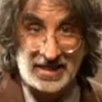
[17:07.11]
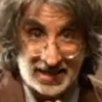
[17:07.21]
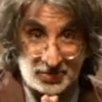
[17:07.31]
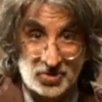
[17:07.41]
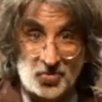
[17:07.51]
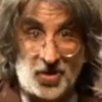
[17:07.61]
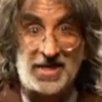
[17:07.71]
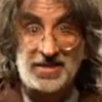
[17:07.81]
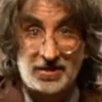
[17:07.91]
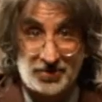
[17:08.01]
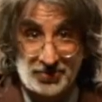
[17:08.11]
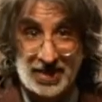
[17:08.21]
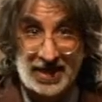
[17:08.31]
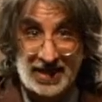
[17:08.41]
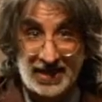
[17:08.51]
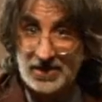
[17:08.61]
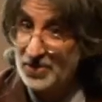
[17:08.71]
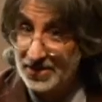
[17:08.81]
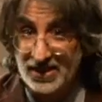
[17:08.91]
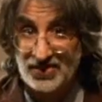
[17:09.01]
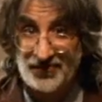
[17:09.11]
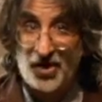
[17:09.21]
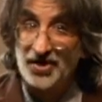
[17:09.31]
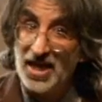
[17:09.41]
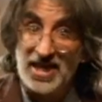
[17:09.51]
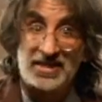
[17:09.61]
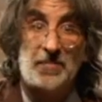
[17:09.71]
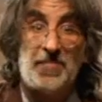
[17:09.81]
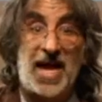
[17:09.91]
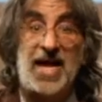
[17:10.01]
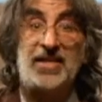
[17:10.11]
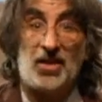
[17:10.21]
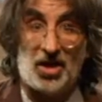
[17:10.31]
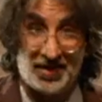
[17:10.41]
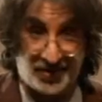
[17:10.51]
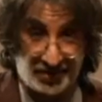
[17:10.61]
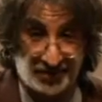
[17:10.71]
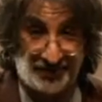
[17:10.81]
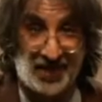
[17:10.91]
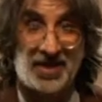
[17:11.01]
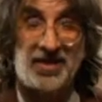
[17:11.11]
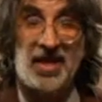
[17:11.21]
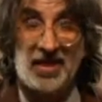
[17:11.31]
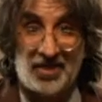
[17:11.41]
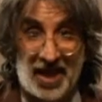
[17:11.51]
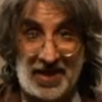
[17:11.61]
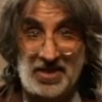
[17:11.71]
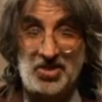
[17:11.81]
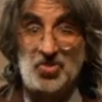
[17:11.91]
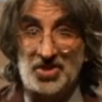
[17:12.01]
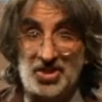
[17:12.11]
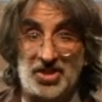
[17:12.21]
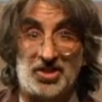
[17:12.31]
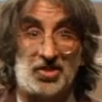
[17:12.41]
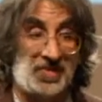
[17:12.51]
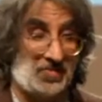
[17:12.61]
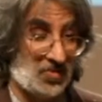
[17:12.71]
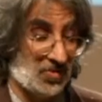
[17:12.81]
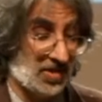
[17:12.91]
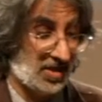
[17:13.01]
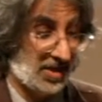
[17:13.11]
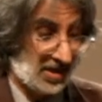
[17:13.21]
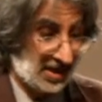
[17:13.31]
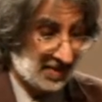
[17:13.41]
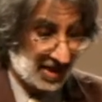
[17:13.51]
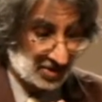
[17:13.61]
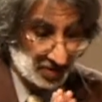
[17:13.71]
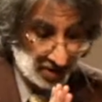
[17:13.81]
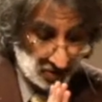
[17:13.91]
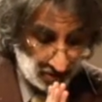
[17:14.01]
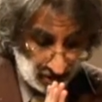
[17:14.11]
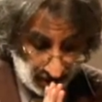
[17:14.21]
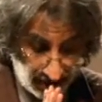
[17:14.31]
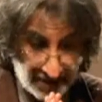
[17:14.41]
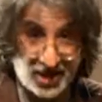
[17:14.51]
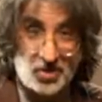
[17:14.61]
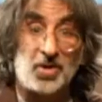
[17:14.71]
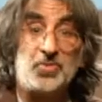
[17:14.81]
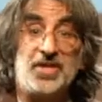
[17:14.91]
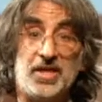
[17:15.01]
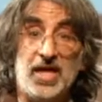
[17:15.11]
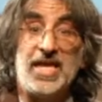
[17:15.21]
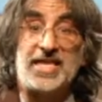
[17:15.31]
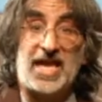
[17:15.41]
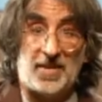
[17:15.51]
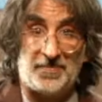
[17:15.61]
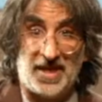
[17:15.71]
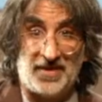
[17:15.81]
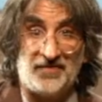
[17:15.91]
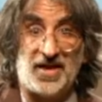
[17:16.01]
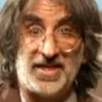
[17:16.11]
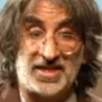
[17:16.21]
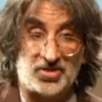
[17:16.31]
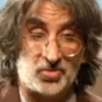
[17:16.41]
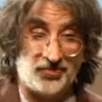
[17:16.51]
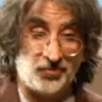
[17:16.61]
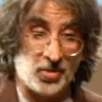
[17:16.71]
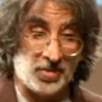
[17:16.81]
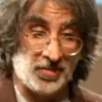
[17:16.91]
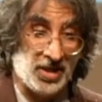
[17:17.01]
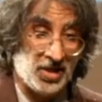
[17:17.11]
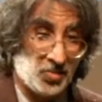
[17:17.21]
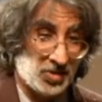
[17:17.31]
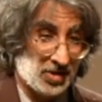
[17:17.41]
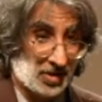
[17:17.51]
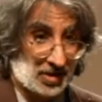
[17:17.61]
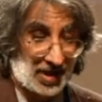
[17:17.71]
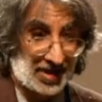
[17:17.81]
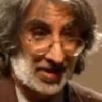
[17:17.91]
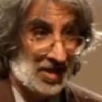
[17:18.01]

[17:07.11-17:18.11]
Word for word: I think he was right to lose that case. It wasn't his fault. It's a bad law, and I'll defend that intuition a little bit more um, as we go along and tell you what a real campaign finance reform would look like.